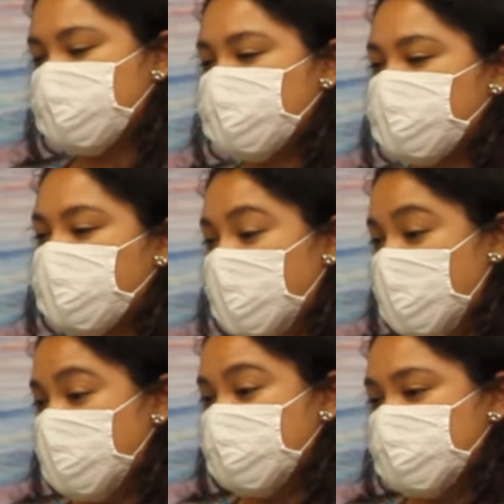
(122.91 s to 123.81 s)

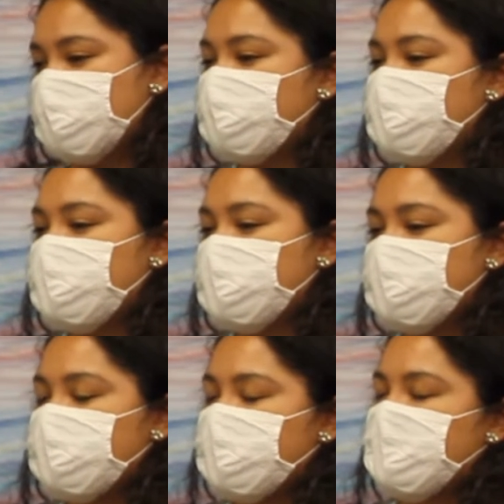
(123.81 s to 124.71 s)
changed over the
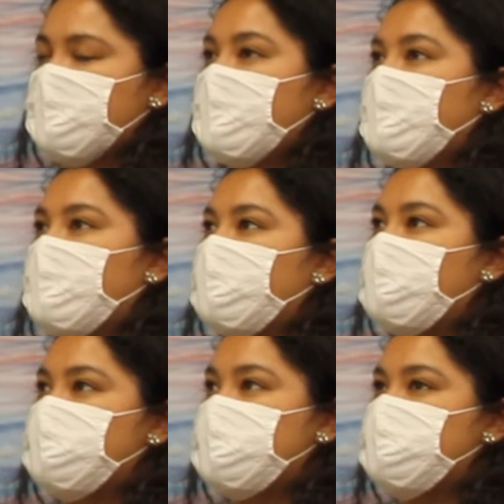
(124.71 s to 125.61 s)
years.
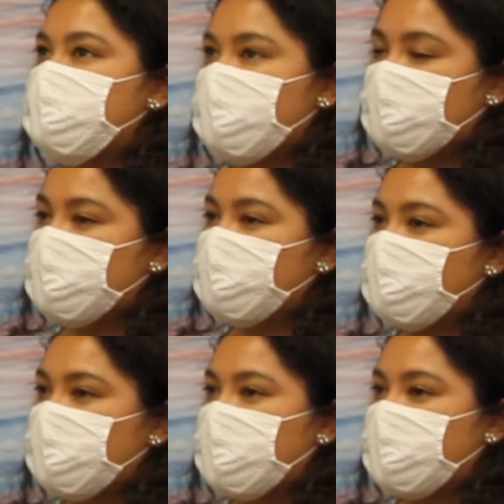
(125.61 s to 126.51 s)
It
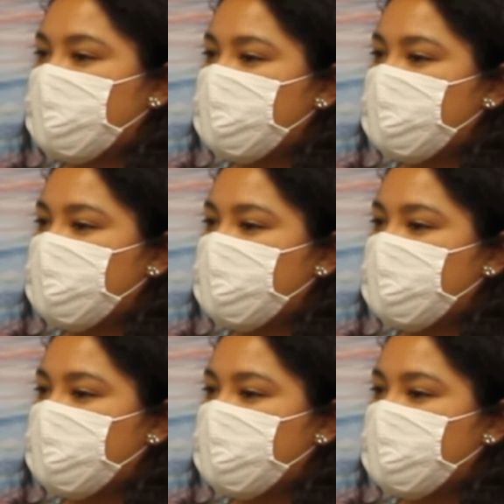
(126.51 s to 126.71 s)
started with,